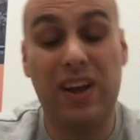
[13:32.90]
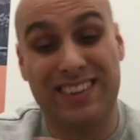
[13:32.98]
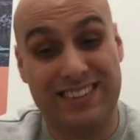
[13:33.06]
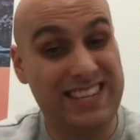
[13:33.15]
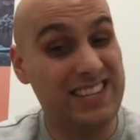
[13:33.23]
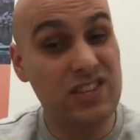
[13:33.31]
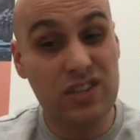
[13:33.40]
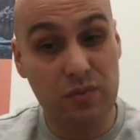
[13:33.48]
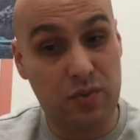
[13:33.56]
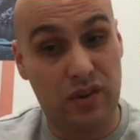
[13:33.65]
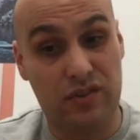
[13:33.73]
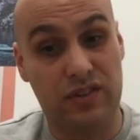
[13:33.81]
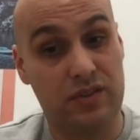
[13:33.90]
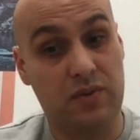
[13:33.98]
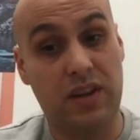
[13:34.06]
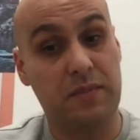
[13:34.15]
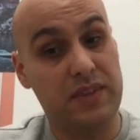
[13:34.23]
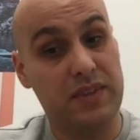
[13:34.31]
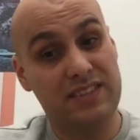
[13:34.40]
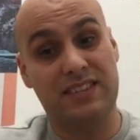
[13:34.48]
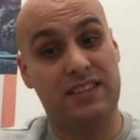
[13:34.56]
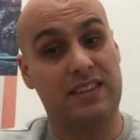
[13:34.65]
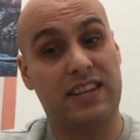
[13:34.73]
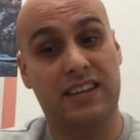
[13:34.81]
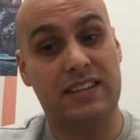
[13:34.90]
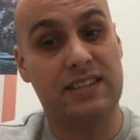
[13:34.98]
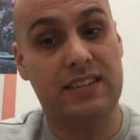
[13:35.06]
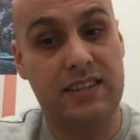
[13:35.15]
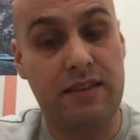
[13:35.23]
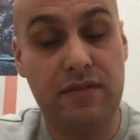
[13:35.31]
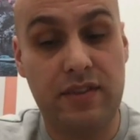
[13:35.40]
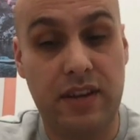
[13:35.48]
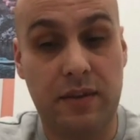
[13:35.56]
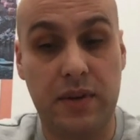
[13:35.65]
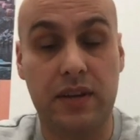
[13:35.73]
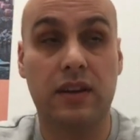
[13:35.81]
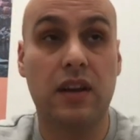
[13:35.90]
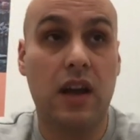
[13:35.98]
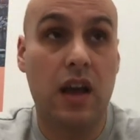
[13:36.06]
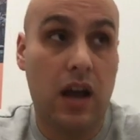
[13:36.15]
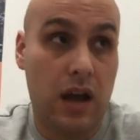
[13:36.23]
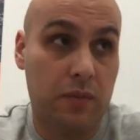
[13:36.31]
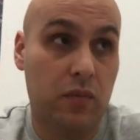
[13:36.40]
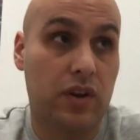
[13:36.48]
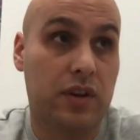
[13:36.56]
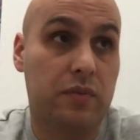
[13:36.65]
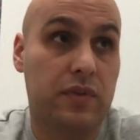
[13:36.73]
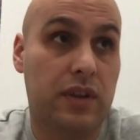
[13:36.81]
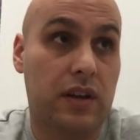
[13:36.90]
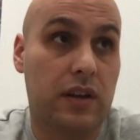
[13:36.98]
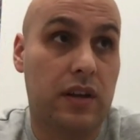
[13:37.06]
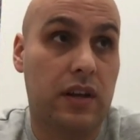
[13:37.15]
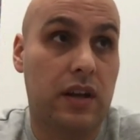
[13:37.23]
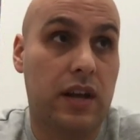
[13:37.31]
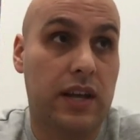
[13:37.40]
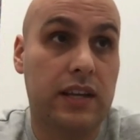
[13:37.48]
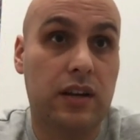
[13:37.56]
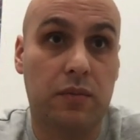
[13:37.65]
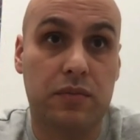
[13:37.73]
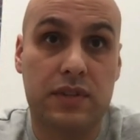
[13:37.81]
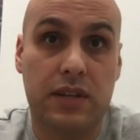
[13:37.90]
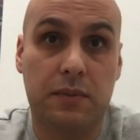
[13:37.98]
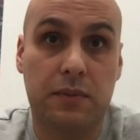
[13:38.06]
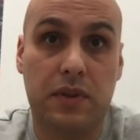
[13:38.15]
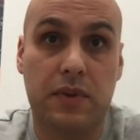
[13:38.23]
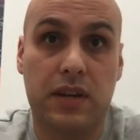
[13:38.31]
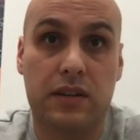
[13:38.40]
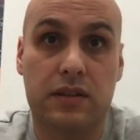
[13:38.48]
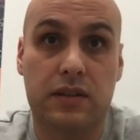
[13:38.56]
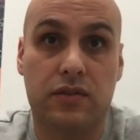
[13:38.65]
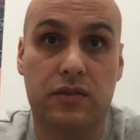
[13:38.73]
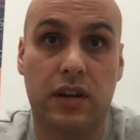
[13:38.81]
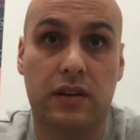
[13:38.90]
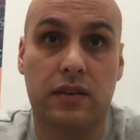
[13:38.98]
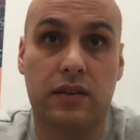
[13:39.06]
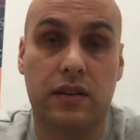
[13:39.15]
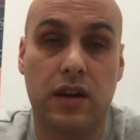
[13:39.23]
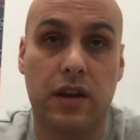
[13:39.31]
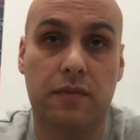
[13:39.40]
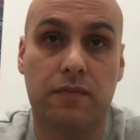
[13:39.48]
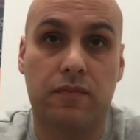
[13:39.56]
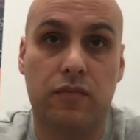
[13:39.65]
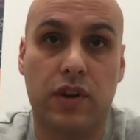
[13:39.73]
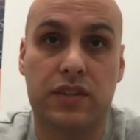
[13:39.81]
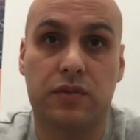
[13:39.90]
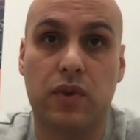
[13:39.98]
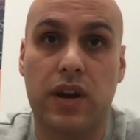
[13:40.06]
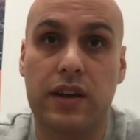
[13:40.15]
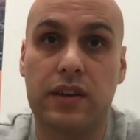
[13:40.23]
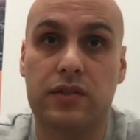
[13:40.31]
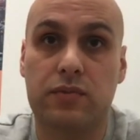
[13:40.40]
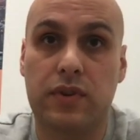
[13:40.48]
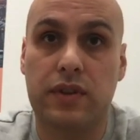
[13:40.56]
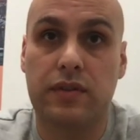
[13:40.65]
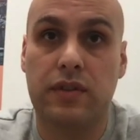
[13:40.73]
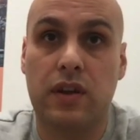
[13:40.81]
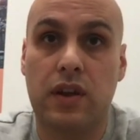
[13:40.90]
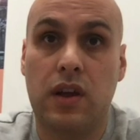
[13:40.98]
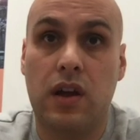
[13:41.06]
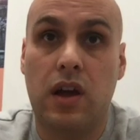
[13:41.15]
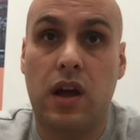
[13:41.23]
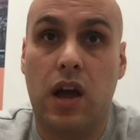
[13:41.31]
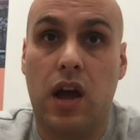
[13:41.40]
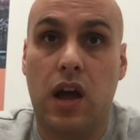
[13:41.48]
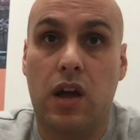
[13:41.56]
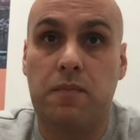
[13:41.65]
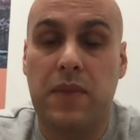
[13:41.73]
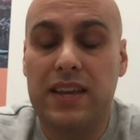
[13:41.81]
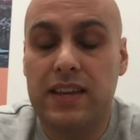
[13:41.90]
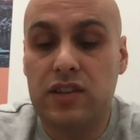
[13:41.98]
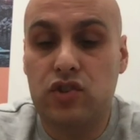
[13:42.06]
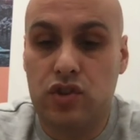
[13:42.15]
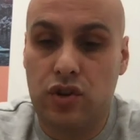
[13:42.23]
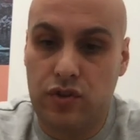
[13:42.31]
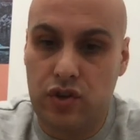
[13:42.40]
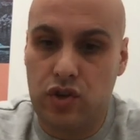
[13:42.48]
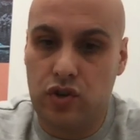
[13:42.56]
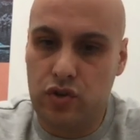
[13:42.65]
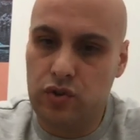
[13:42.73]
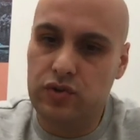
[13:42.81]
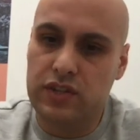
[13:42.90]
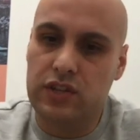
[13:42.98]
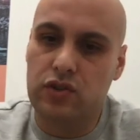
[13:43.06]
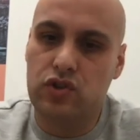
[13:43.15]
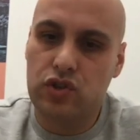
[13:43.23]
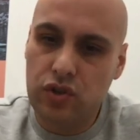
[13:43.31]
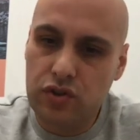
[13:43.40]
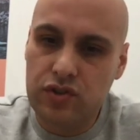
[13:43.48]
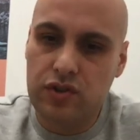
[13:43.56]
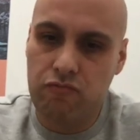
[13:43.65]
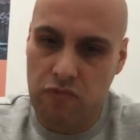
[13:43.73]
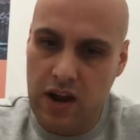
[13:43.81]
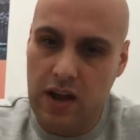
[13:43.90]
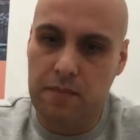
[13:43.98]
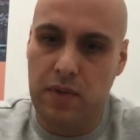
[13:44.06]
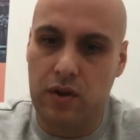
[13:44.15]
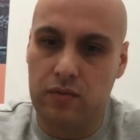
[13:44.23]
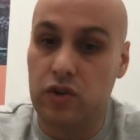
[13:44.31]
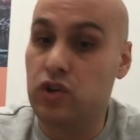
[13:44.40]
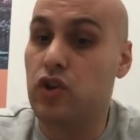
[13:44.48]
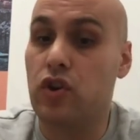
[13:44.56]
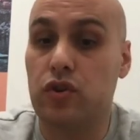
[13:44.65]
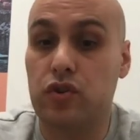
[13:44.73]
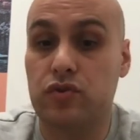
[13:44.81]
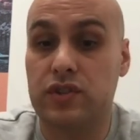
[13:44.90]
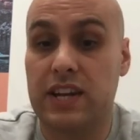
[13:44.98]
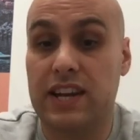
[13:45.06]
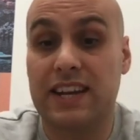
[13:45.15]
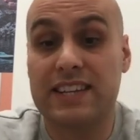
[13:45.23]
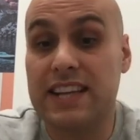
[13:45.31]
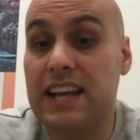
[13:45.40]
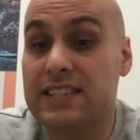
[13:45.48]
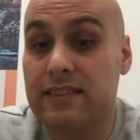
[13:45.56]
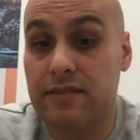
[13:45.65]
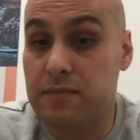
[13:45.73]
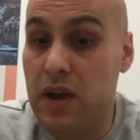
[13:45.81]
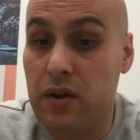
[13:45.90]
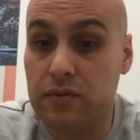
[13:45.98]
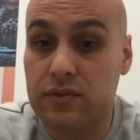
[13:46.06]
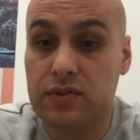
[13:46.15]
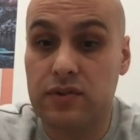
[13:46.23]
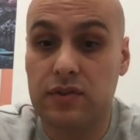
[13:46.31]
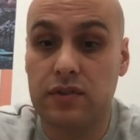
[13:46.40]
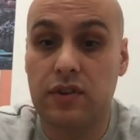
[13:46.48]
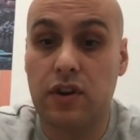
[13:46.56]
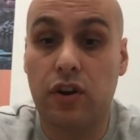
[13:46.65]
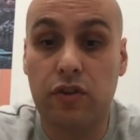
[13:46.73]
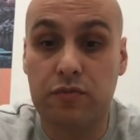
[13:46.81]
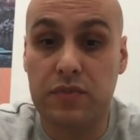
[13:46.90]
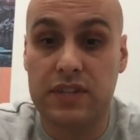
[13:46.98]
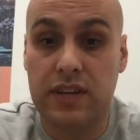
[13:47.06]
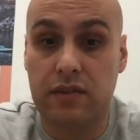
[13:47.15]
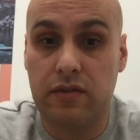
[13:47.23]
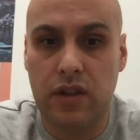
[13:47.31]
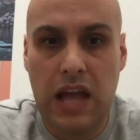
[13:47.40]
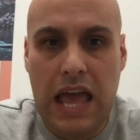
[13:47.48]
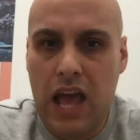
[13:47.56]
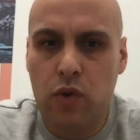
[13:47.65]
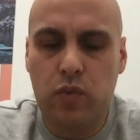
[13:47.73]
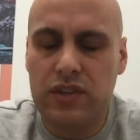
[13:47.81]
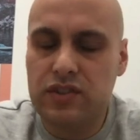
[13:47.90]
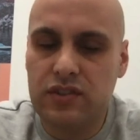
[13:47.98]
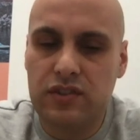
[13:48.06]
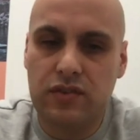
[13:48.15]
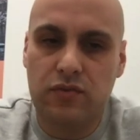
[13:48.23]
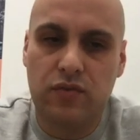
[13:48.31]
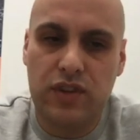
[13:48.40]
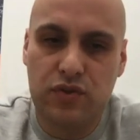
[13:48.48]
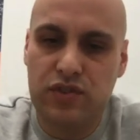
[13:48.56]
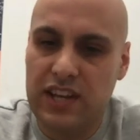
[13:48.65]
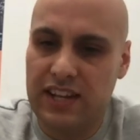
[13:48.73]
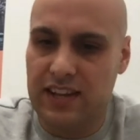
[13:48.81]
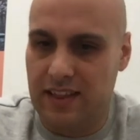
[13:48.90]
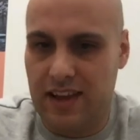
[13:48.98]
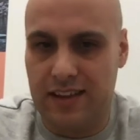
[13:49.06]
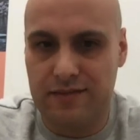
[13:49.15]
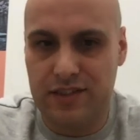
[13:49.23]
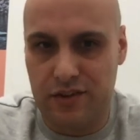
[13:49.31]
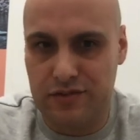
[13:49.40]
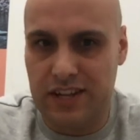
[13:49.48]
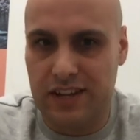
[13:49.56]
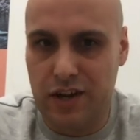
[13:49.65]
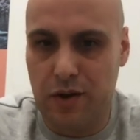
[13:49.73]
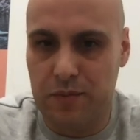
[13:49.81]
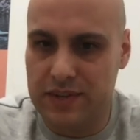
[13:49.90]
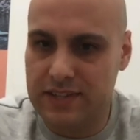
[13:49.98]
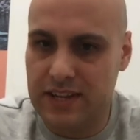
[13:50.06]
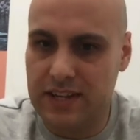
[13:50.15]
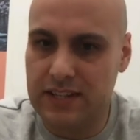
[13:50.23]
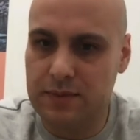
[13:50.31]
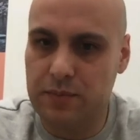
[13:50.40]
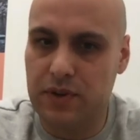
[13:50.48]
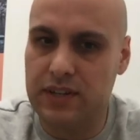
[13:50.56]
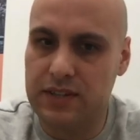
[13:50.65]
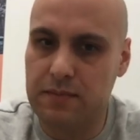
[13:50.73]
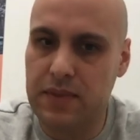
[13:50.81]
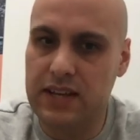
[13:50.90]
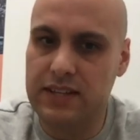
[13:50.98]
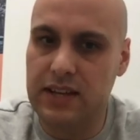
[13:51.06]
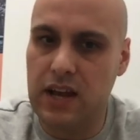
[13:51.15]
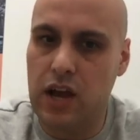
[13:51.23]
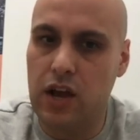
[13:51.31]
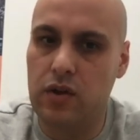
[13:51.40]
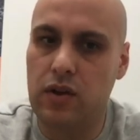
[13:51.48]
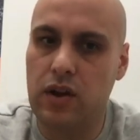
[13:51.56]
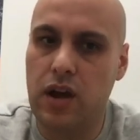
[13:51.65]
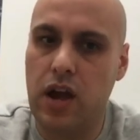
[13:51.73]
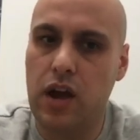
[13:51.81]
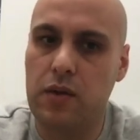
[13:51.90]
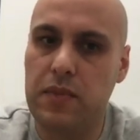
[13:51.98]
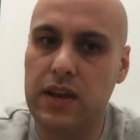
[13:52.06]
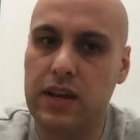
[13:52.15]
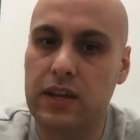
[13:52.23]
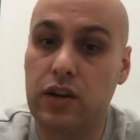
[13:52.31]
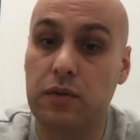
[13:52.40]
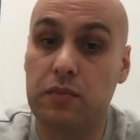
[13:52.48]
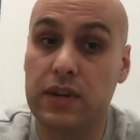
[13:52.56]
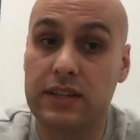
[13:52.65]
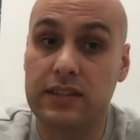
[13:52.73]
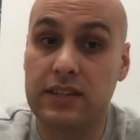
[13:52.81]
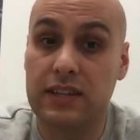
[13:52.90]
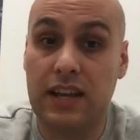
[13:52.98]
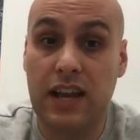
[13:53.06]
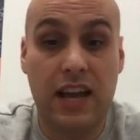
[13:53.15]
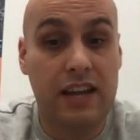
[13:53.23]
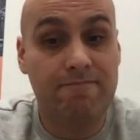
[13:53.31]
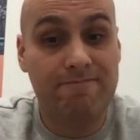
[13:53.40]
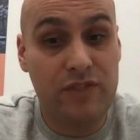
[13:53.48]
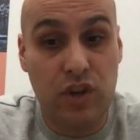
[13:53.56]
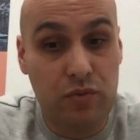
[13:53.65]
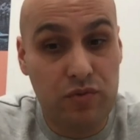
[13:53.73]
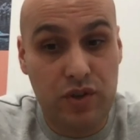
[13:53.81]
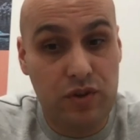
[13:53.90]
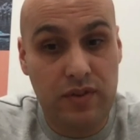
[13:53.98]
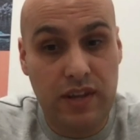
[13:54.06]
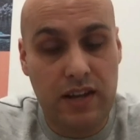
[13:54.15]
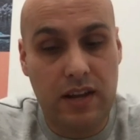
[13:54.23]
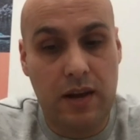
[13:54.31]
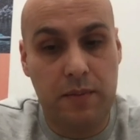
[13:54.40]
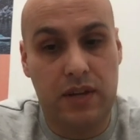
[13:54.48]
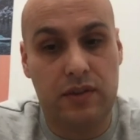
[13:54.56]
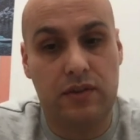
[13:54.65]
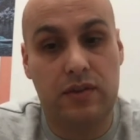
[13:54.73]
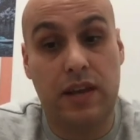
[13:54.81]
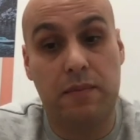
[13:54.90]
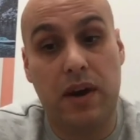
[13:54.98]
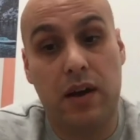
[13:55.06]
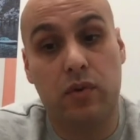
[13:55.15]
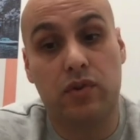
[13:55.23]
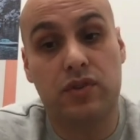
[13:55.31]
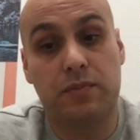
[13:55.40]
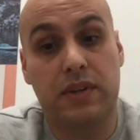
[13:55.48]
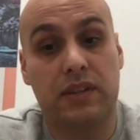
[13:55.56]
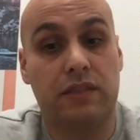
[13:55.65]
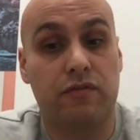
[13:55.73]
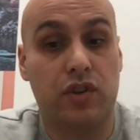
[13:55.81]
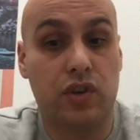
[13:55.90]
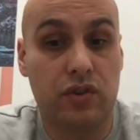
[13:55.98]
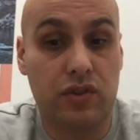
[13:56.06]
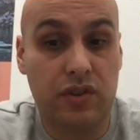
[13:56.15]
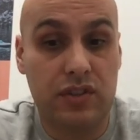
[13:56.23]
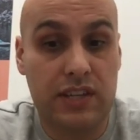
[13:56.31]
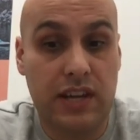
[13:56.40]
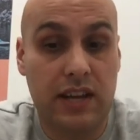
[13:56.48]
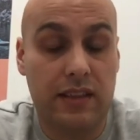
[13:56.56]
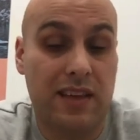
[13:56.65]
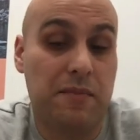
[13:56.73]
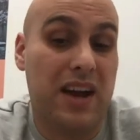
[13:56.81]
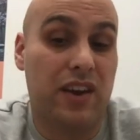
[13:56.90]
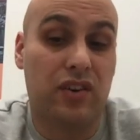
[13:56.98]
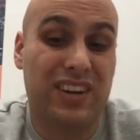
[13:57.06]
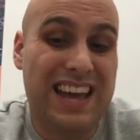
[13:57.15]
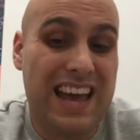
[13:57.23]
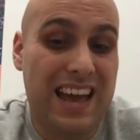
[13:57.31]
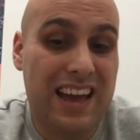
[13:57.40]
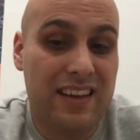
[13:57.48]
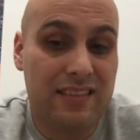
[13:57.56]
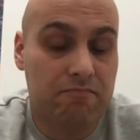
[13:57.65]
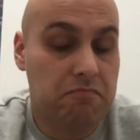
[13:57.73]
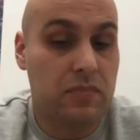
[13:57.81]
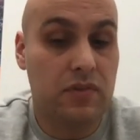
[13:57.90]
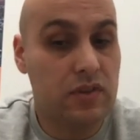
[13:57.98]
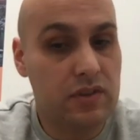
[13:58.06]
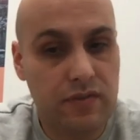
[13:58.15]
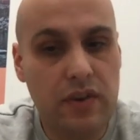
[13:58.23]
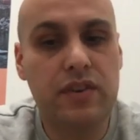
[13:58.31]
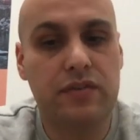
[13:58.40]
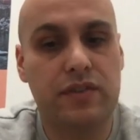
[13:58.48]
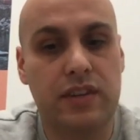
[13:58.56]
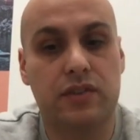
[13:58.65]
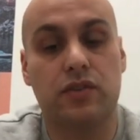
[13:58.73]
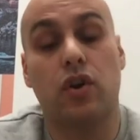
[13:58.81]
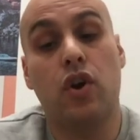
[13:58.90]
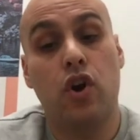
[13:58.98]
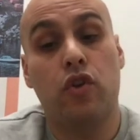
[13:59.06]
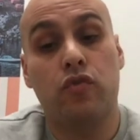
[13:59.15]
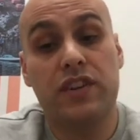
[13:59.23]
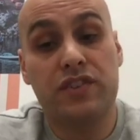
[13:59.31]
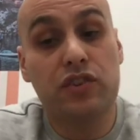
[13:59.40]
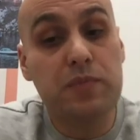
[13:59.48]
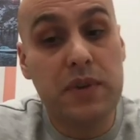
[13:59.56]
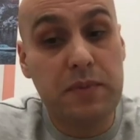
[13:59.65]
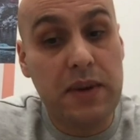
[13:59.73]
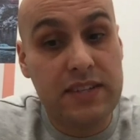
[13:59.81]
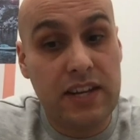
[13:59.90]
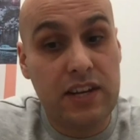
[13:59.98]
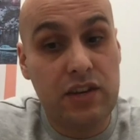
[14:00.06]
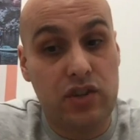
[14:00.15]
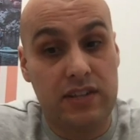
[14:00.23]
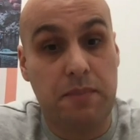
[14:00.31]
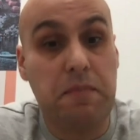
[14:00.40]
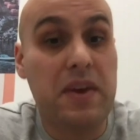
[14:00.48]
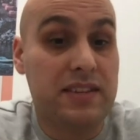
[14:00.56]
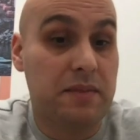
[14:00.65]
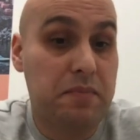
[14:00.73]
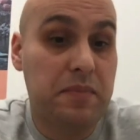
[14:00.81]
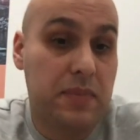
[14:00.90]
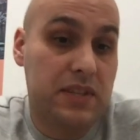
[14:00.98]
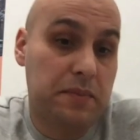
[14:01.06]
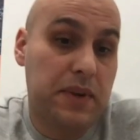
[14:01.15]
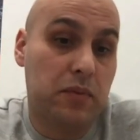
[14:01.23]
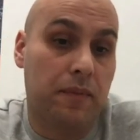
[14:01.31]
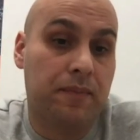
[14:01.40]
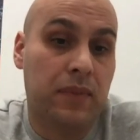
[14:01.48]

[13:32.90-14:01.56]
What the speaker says: digital products as well. I mean, this is the thing, it's everything. I mean, I'm working with our e-coms team at the minute to try and raise awareness with making sure that you're using just the right amount and you're not using excessive amounts of material, which when you say it like that, it sounds like common sense, but it's amazing how many companies don't do that. I mean, they might want to build in redundancy, they might not care. There's very different things. So resource minimization is a big one.